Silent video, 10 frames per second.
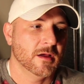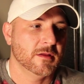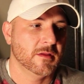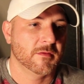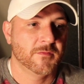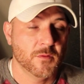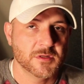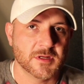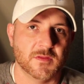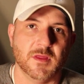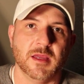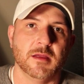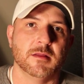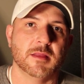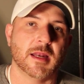Uh, the fortunate
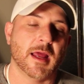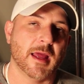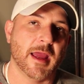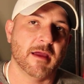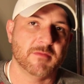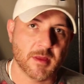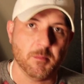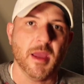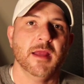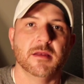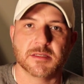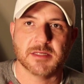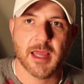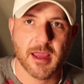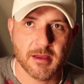thing that I have that Matt
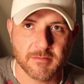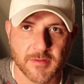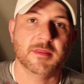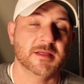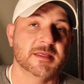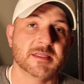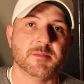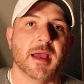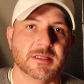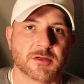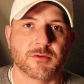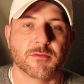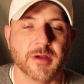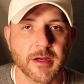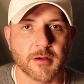doesn't have, this is Matt's
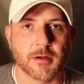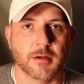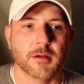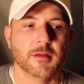career